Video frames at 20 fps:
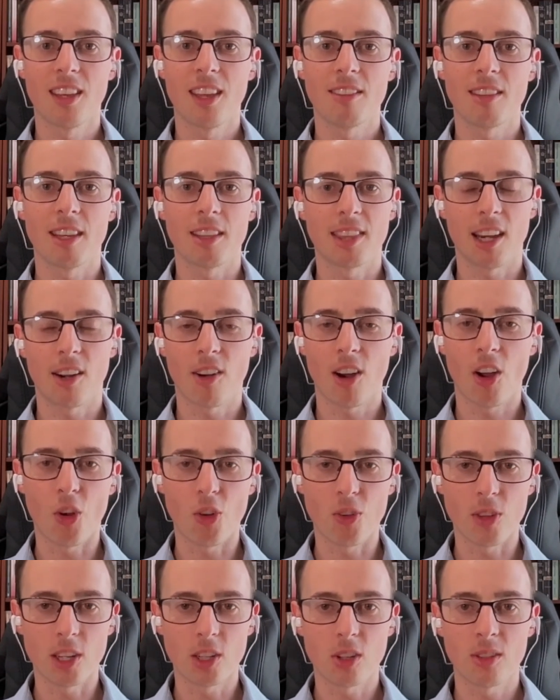that there are
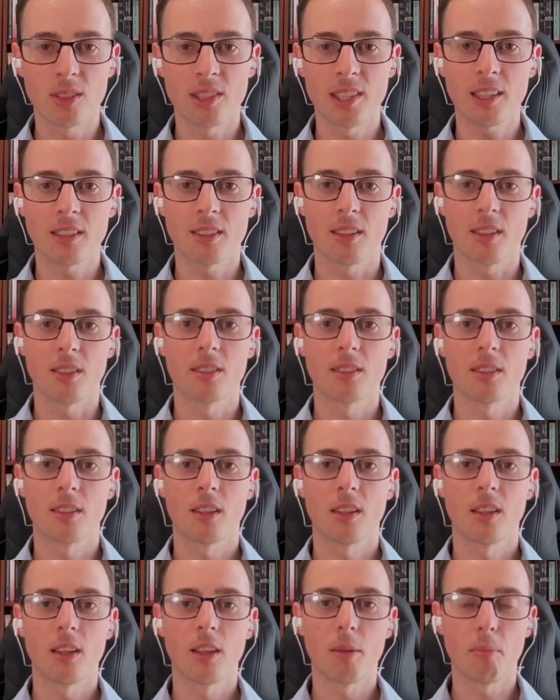only two sexes,
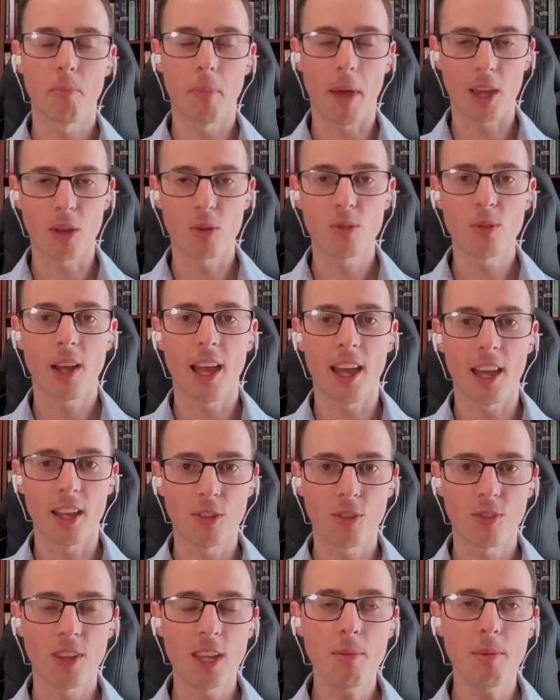male and
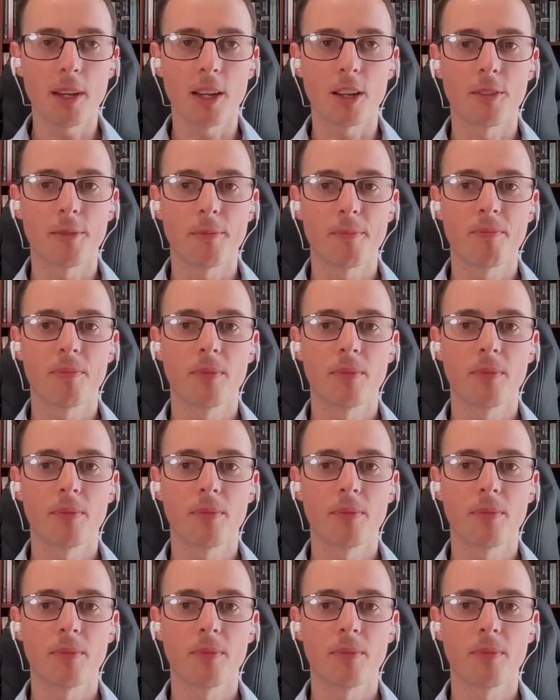female.